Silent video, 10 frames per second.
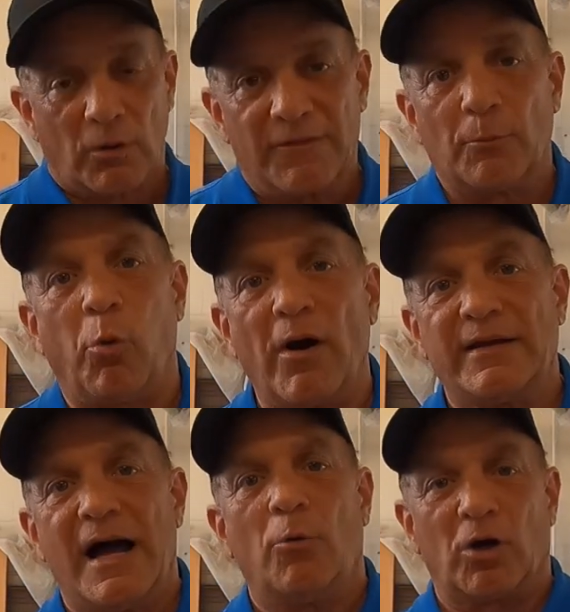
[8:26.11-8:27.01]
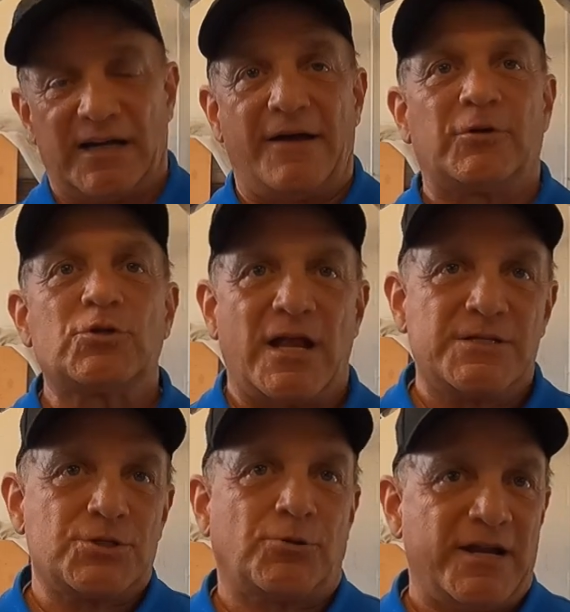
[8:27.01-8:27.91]
we're at the point now we're gonna have to
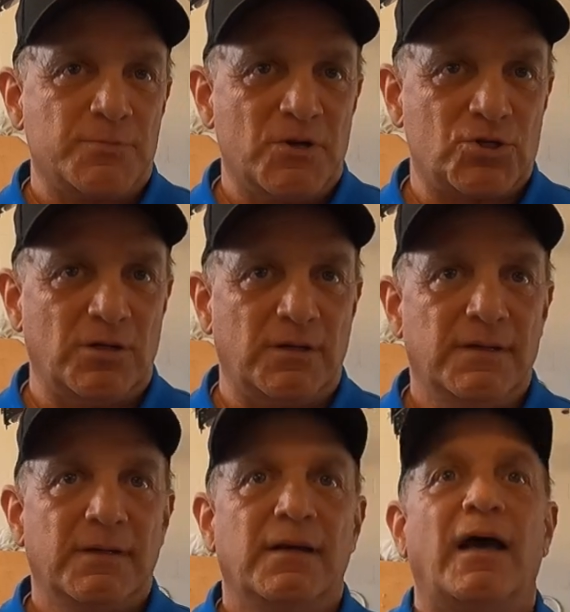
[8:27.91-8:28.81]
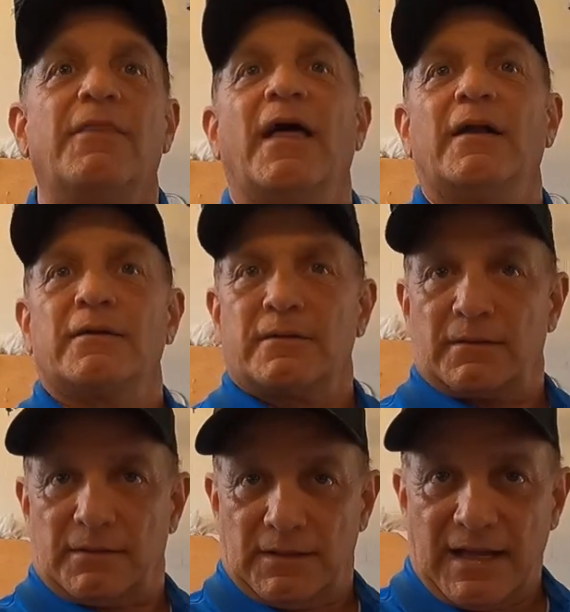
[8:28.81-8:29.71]
change the transmission. And then
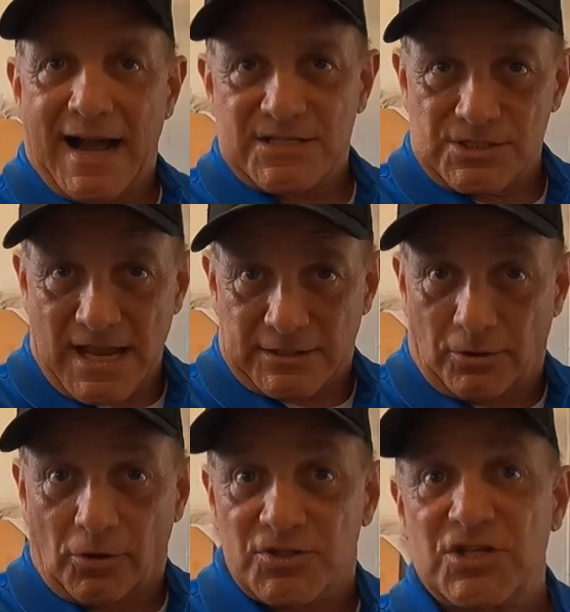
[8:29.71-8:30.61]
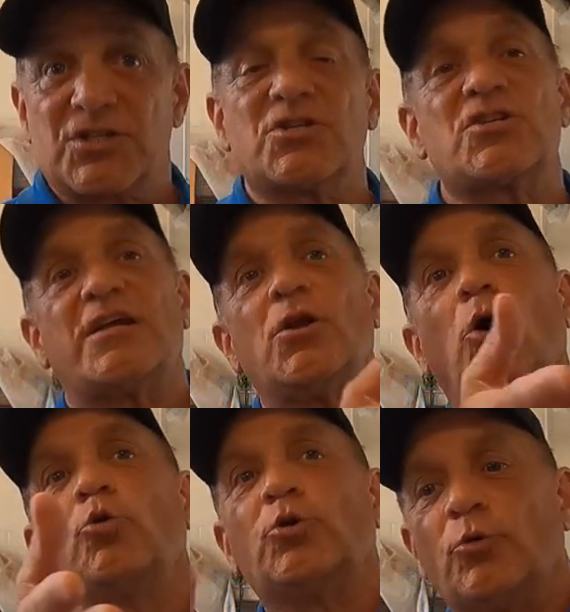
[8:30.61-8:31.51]
the guys at technical assistance say,
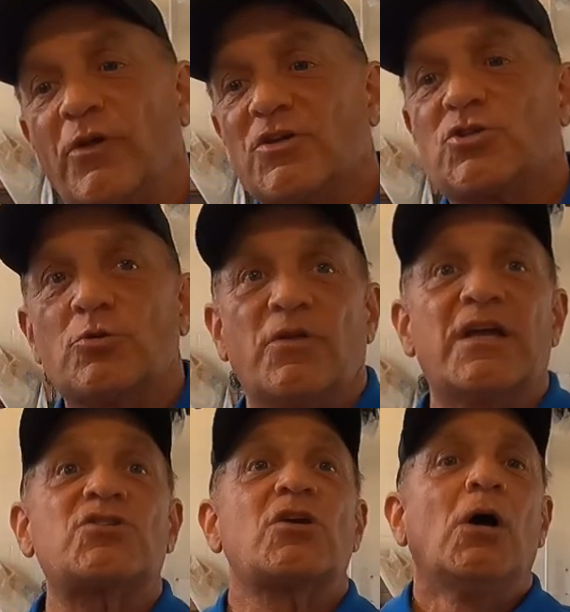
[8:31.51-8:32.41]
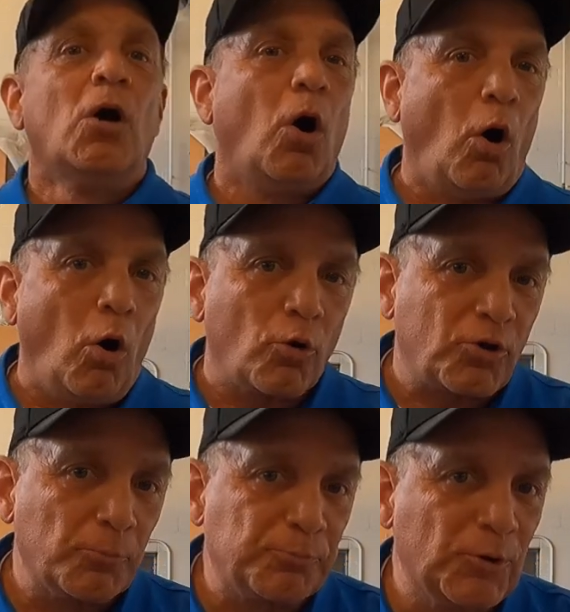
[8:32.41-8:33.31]
no, do this, do this. All
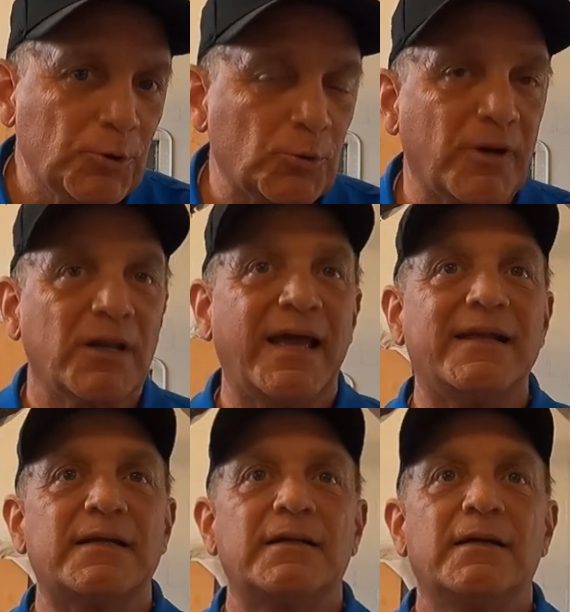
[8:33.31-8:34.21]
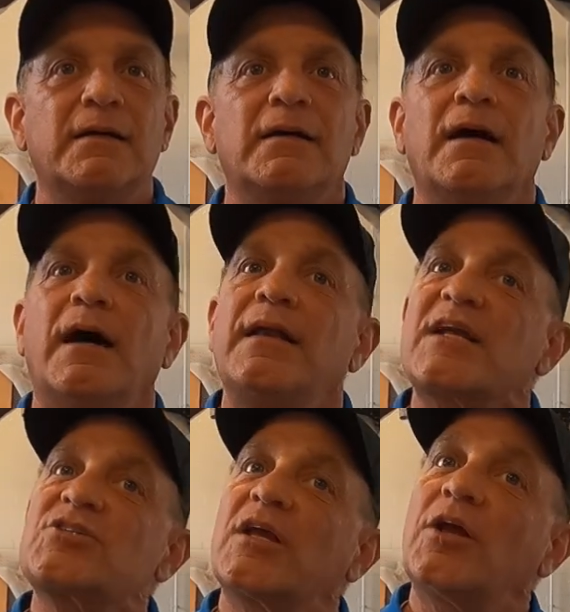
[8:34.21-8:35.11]
computer related. The
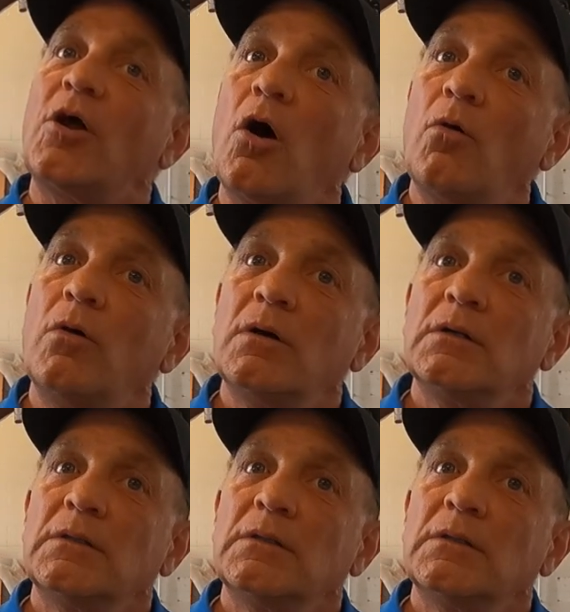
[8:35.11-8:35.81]
next thing you know,